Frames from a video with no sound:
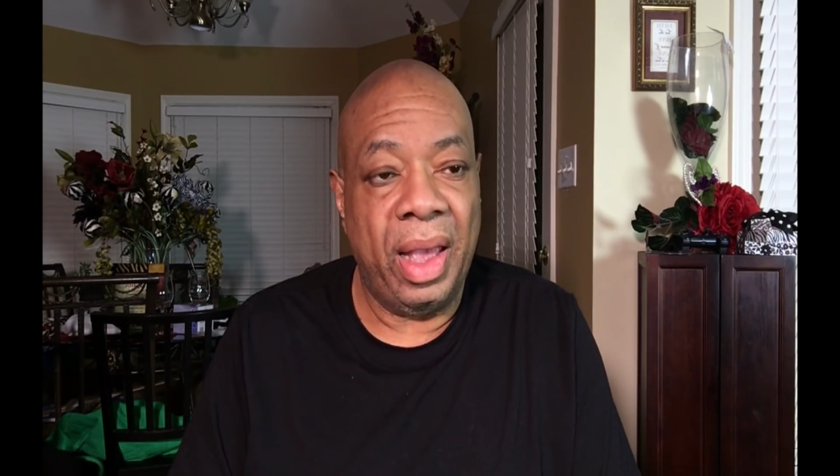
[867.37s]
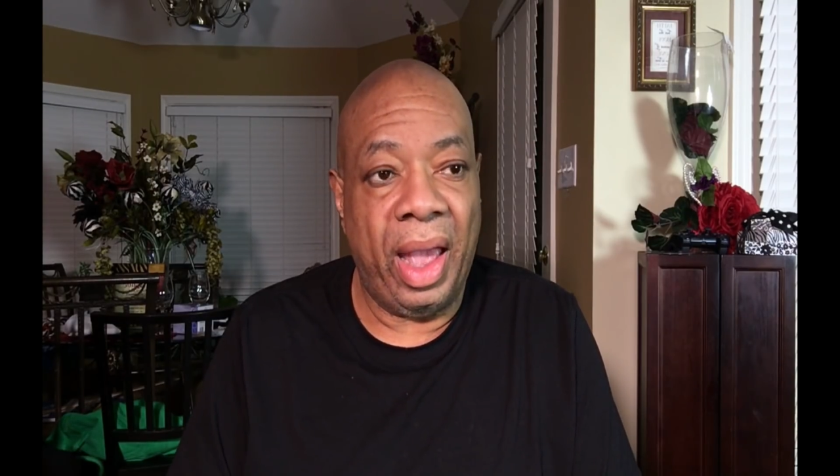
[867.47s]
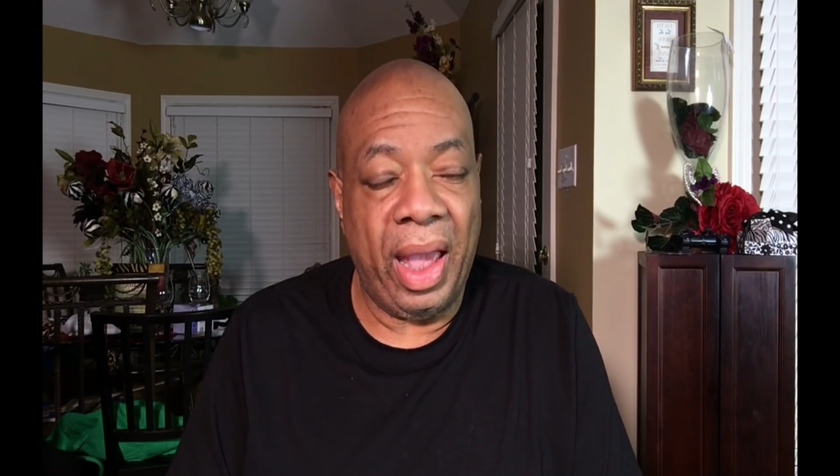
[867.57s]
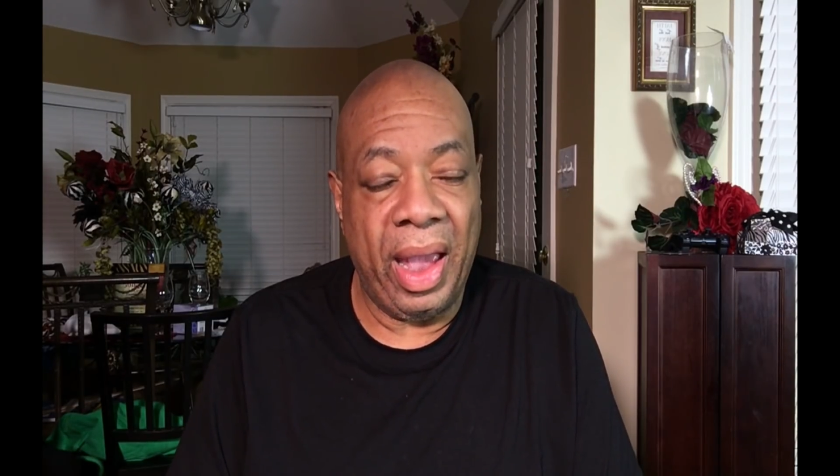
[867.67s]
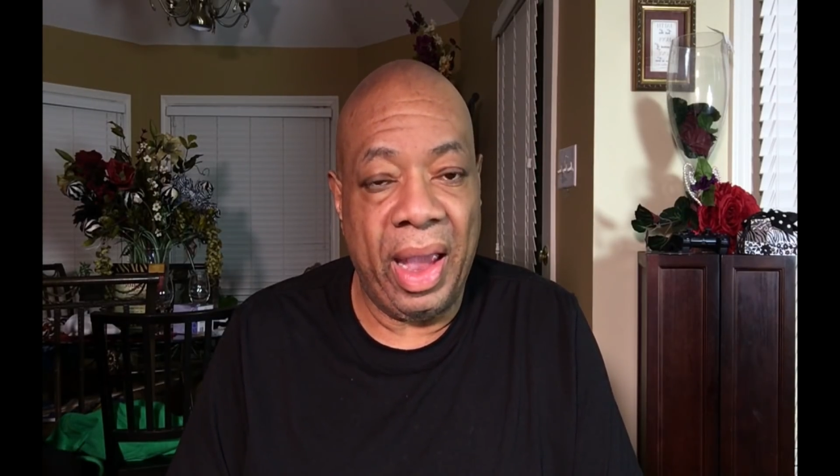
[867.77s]

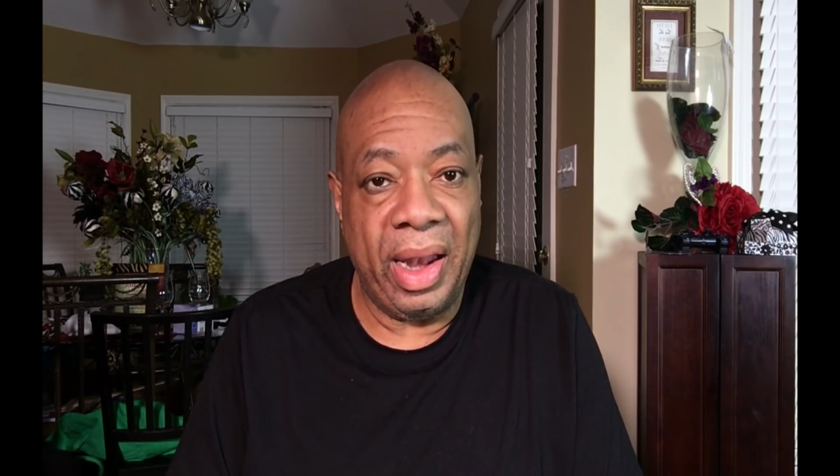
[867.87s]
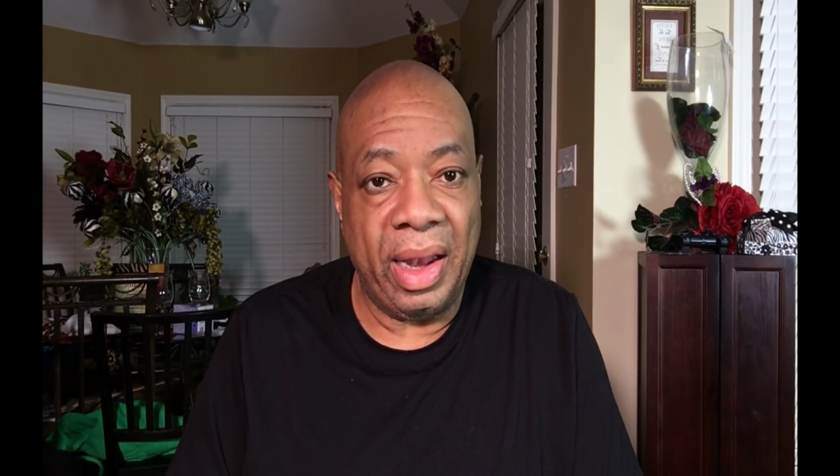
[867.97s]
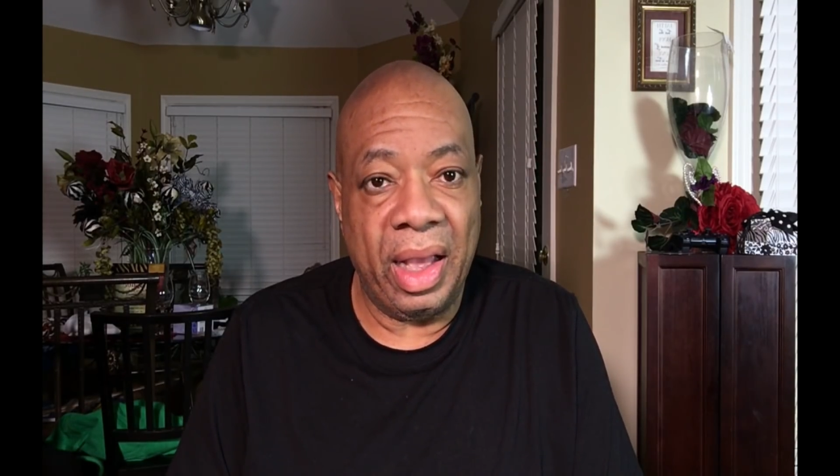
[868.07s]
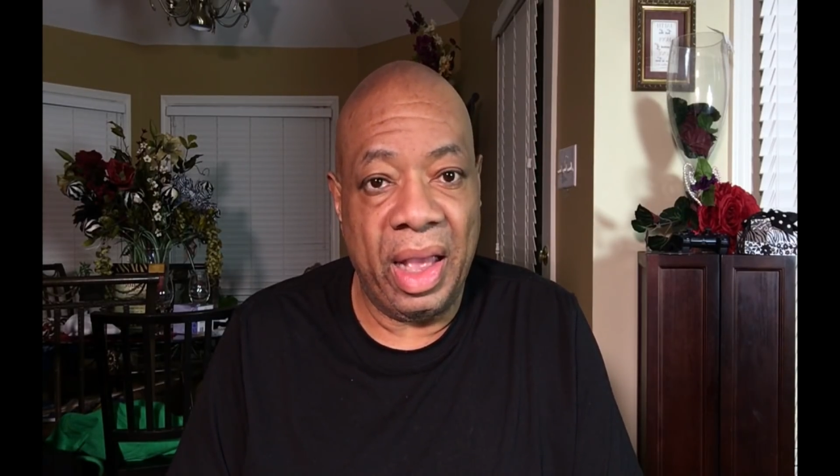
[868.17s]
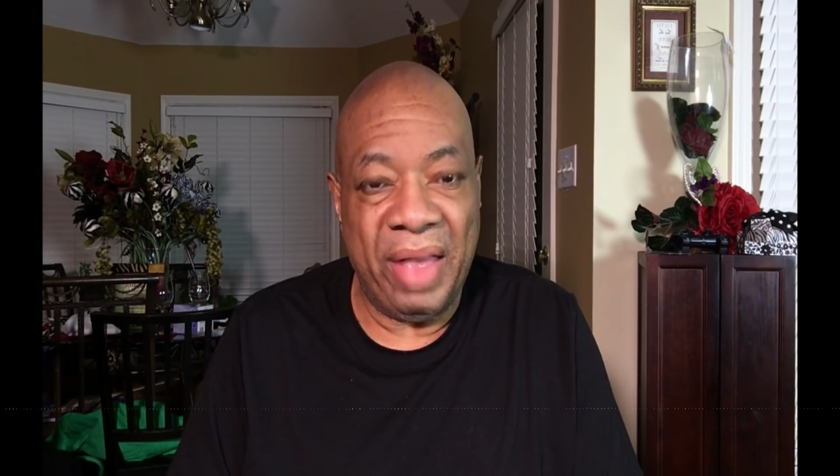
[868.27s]

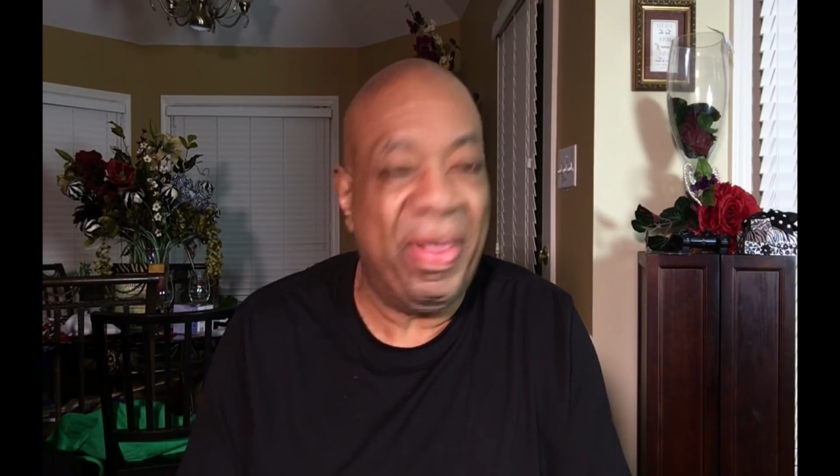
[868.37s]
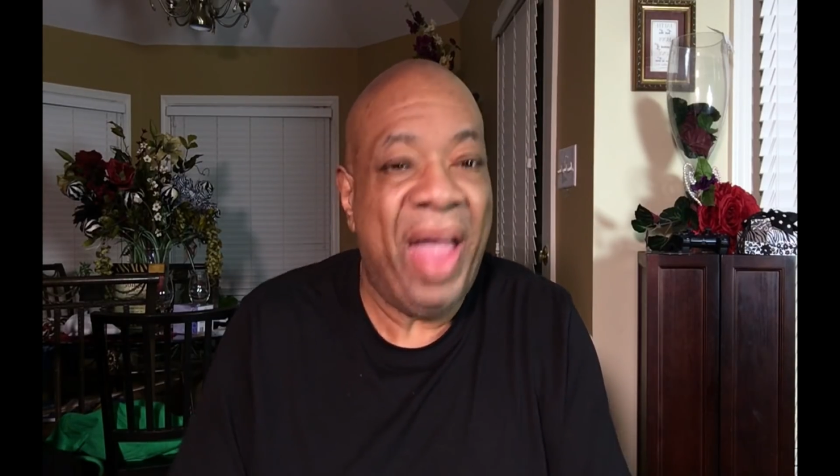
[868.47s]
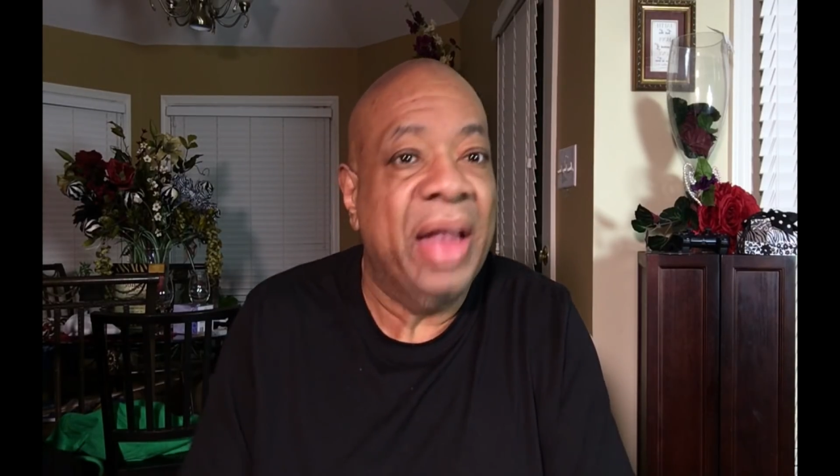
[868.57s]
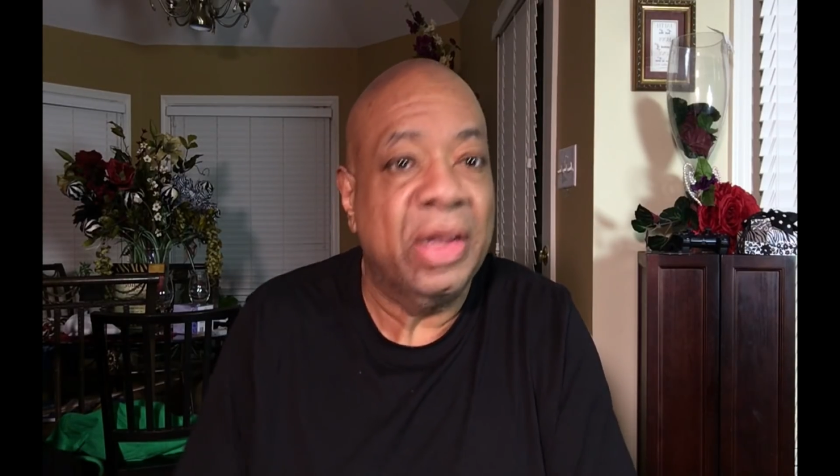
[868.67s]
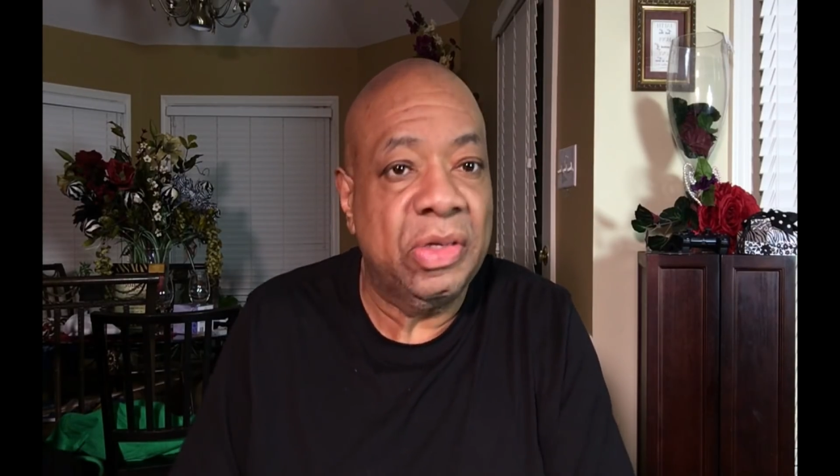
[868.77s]
And if they
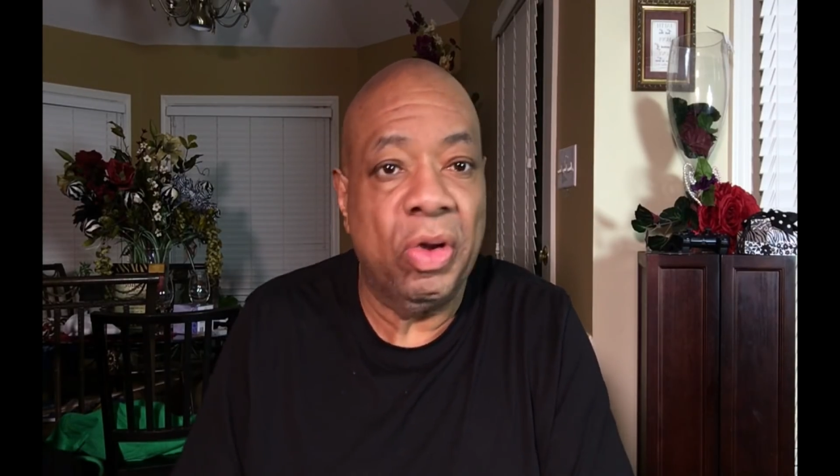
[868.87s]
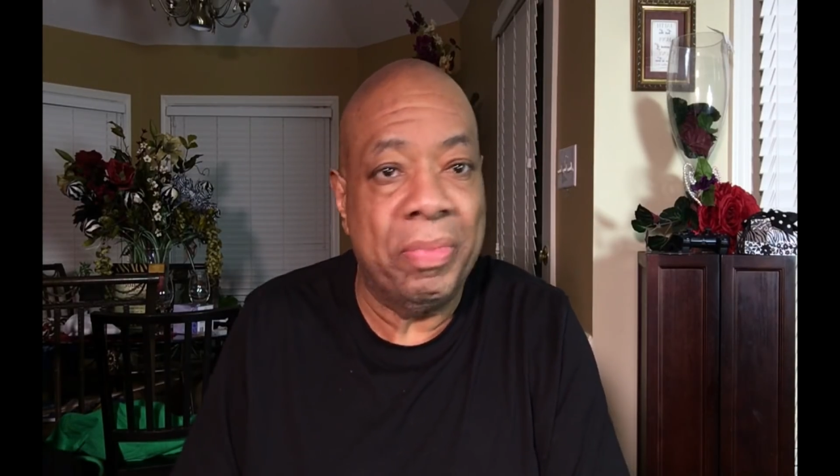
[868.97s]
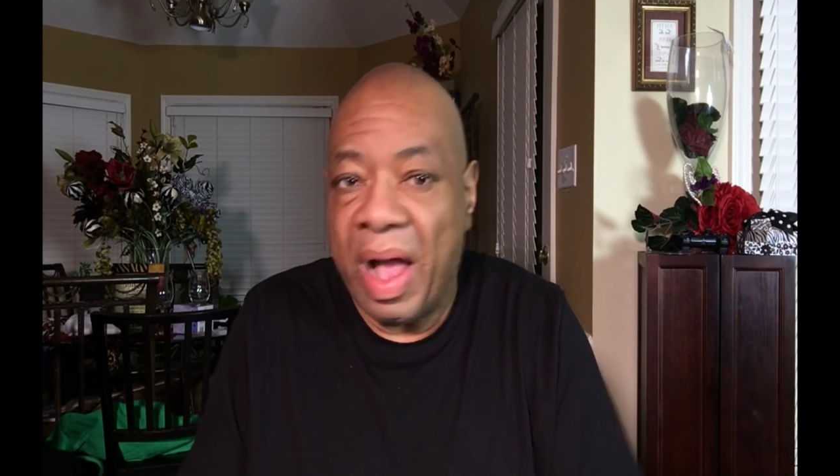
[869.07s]
hadn't showed me,